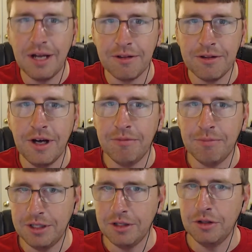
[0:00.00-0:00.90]
kind of
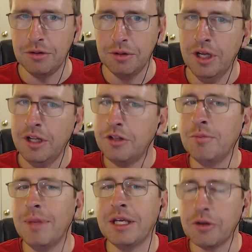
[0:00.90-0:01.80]
stuff, but do
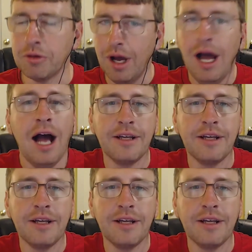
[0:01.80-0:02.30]
you make your?